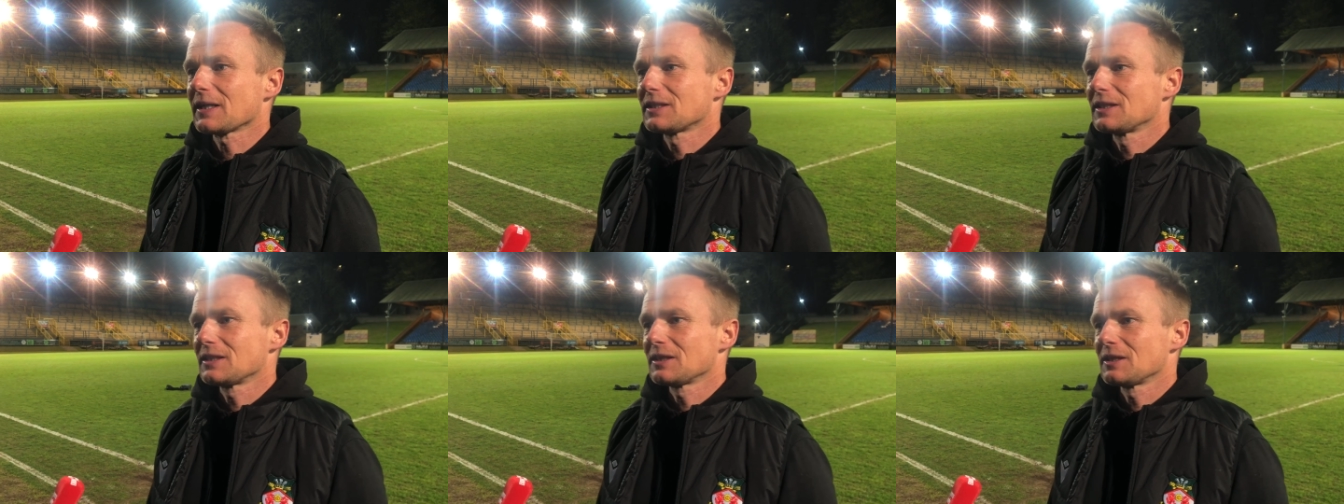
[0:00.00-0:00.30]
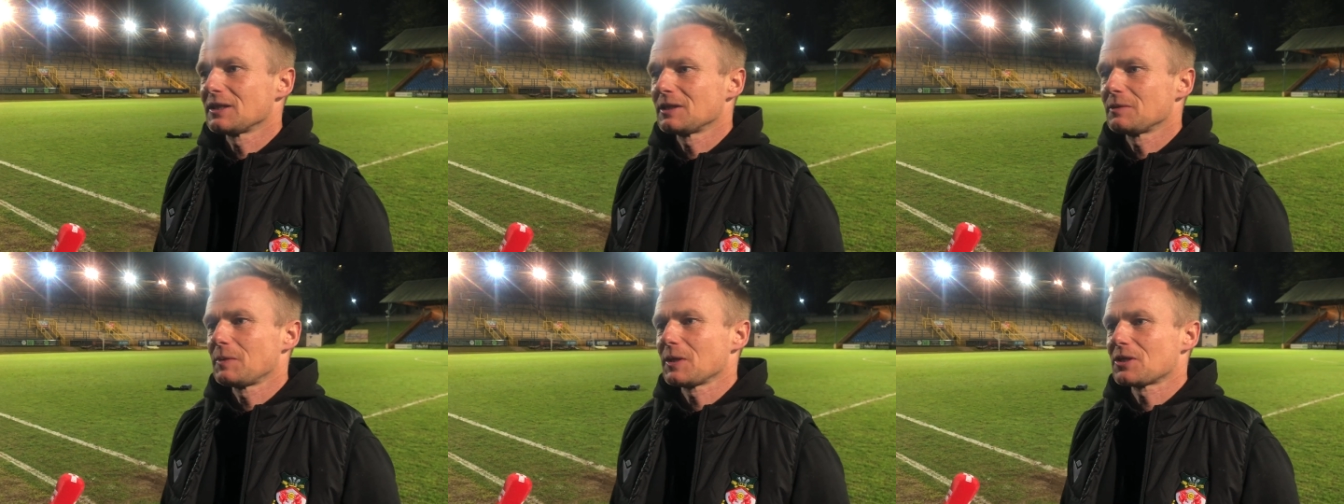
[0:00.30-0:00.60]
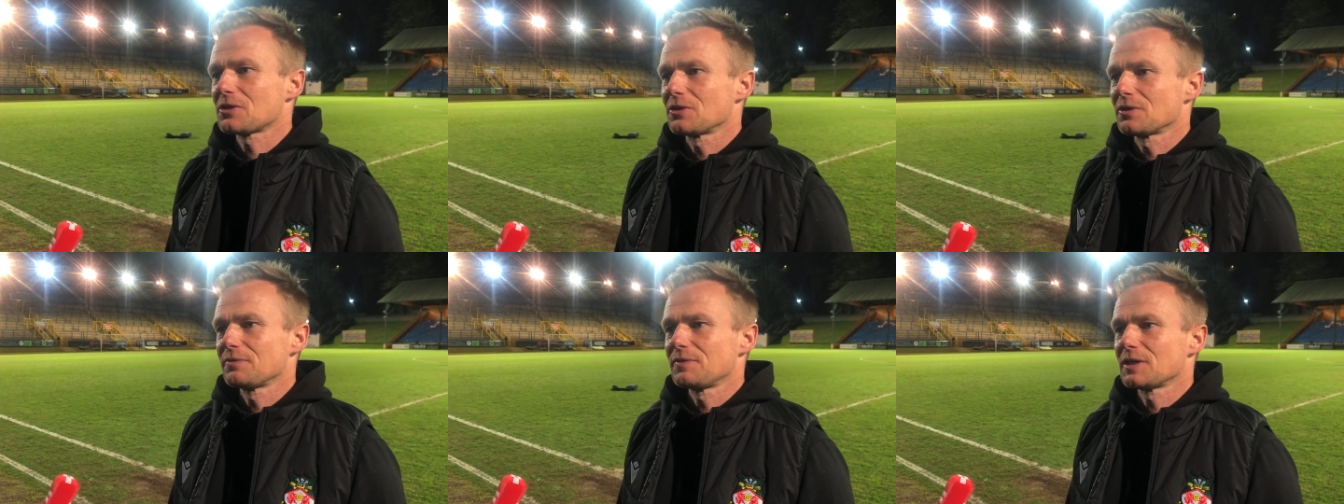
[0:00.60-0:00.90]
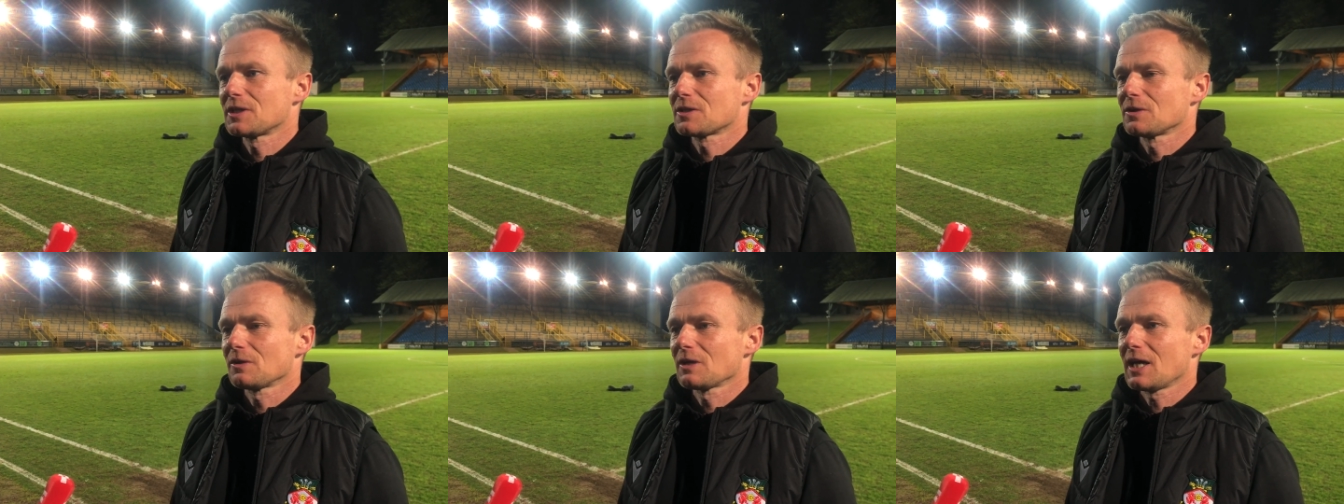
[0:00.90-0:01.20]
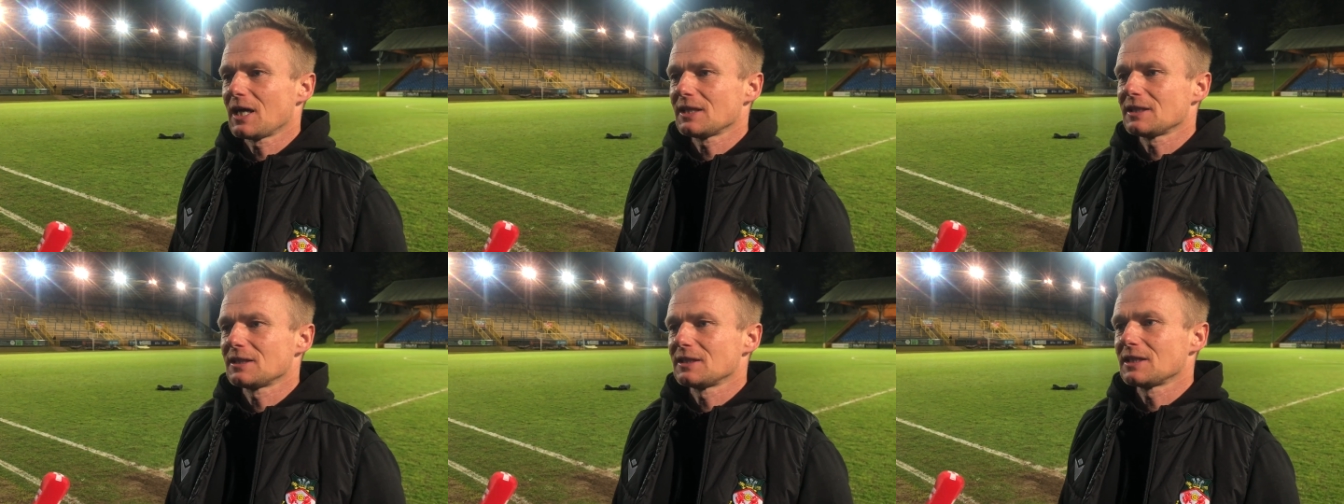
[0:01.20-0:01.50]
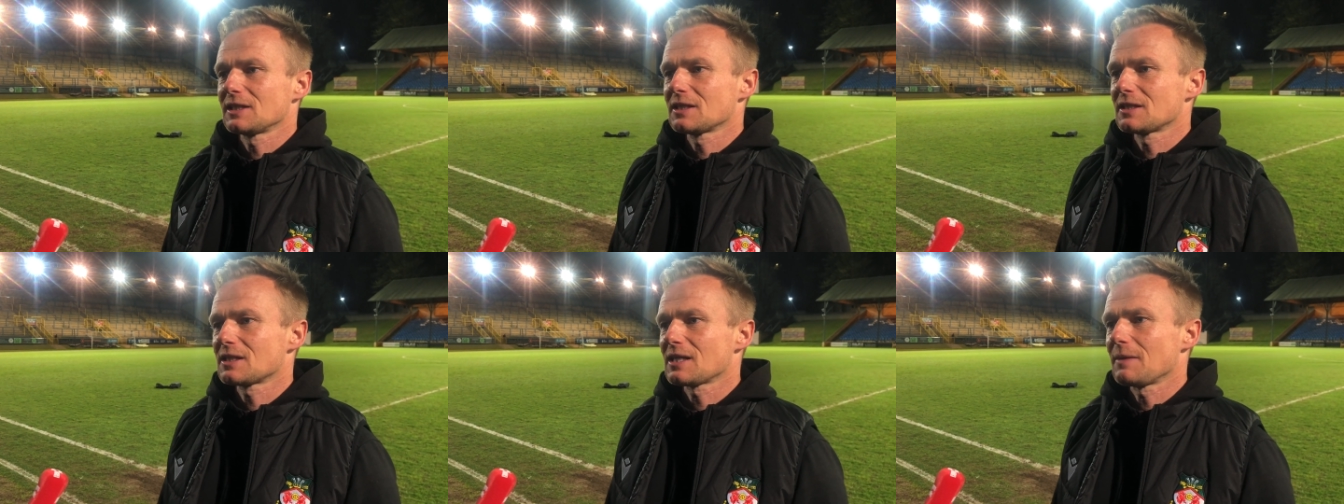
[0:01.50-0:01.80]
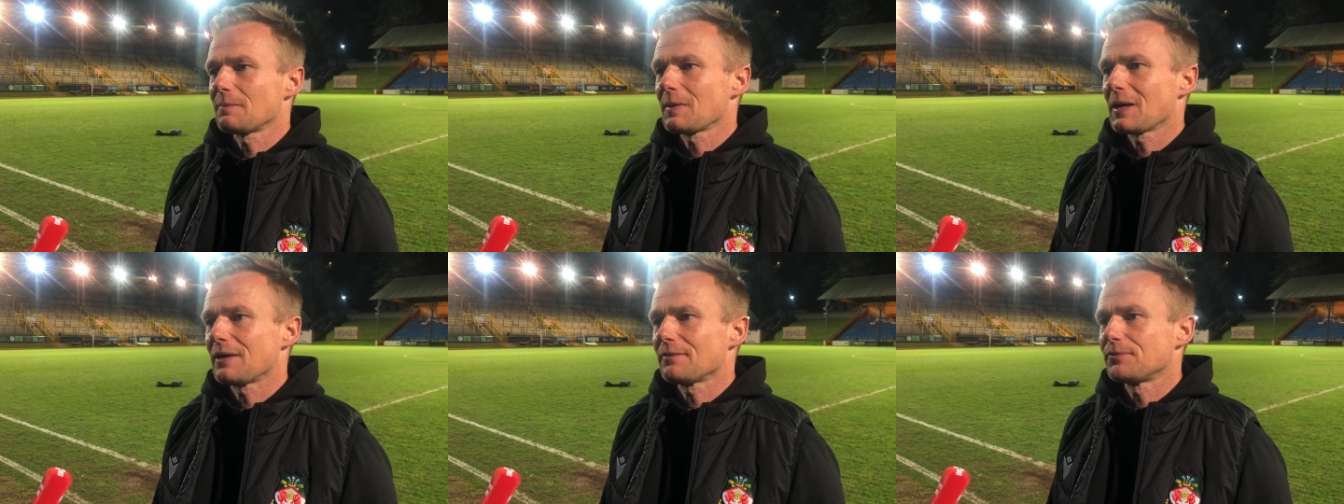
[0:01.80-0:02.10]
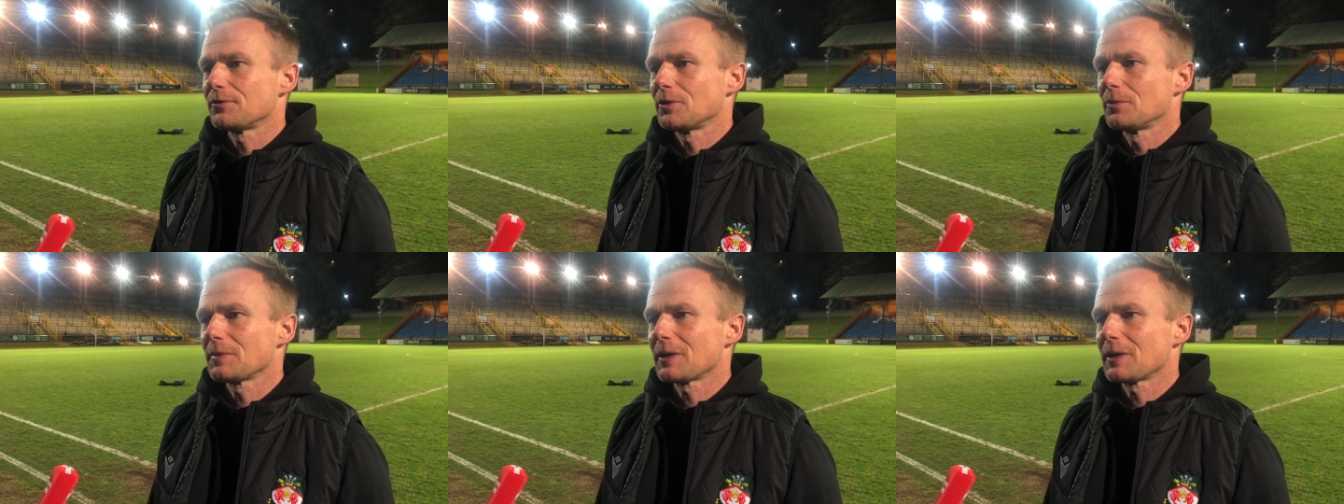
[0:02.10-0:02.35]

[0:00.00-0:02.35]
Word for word: He's a, he's a big, strong, physical lad, and he gives us that platform